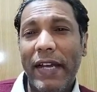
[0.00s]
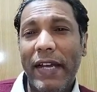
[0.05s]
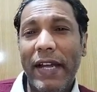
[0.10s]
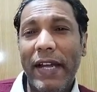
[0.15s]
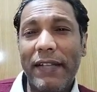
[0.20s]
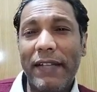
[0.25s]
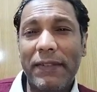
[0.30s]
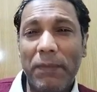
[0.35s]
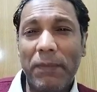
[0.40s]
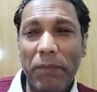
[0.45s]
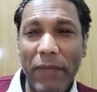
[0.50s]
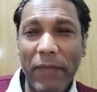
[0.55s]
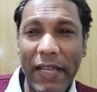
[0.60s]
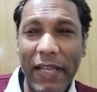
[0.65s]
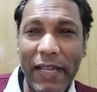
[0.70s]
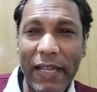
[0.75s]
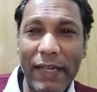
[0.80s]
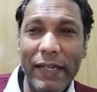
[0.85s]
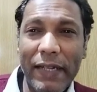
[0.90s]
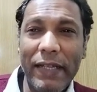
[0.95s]
It's
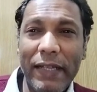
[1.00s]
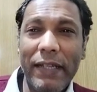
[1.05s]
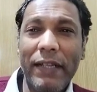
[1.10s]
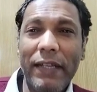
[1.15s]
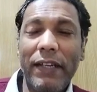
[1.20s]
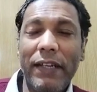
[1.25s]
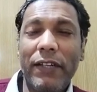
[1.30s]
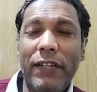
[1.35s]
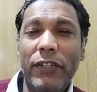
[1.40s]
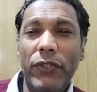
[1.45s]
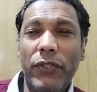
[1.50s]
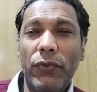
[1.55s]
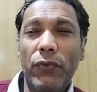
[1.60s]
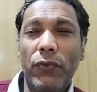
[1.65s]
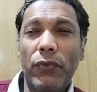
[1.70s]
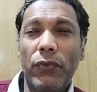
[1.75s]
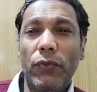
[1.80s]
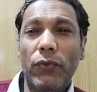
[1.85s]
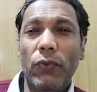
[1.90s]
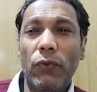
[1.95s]
mainly
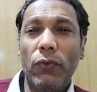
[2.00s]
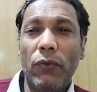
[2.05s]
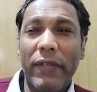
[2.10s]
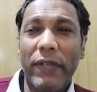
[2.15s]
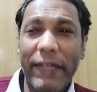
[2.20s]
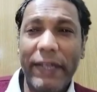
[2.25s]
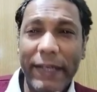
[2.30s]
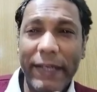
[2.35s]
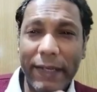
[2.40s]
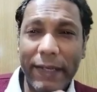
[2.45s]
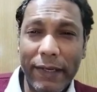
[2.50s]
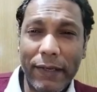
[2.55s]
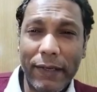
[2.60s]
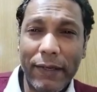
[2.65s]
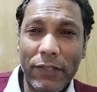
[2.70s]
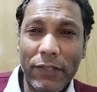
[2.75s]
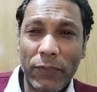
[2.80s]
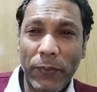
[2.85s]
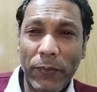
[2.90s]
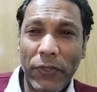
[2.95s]
due to
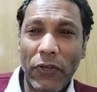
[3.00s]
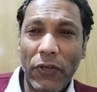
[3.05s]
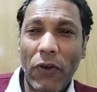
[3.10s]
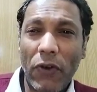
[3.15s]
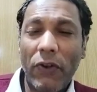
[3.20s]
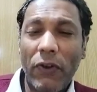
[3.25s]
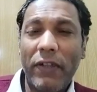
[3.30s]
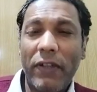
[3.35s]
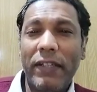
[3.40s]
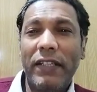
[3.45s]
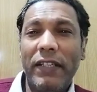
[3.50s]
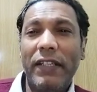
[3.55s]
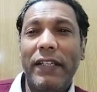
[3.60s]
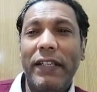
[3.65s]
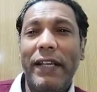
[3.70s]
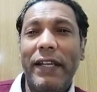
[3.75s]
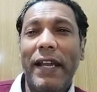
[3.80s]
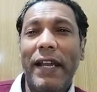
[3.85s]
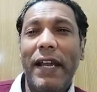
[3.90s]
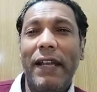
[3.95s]
air
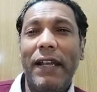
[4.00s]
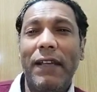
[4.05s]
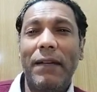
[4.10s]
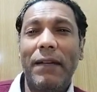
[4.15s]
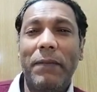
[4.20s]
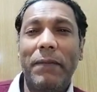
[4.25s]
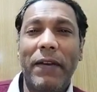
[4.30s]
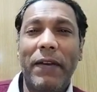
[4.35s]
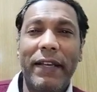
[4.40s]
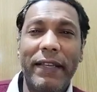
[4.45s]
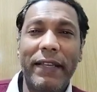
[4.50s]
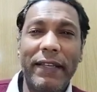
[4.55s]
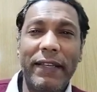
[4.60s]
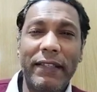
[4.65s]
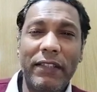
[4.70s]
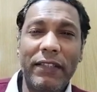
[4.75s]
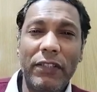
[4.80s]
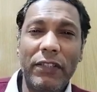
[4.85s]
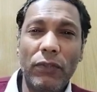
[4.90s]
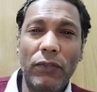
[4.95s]
superiority held by
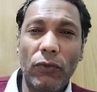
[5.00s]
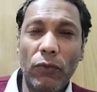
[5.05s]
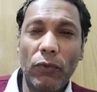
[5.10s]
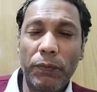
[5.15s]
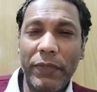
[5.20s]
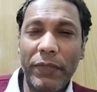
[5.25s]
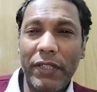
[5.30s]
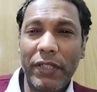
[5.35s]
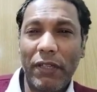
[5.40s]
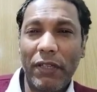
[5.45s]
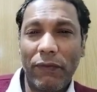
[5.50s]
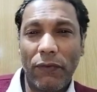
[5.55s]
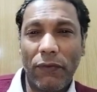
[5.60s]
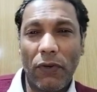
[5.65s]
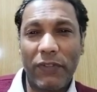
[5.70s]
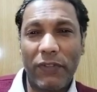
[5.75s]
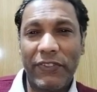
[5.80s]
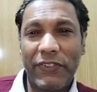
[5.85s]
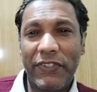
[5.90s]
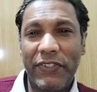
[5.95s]
Ethiopian
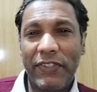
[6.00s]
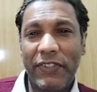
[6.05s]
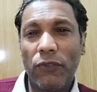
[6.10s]
forces.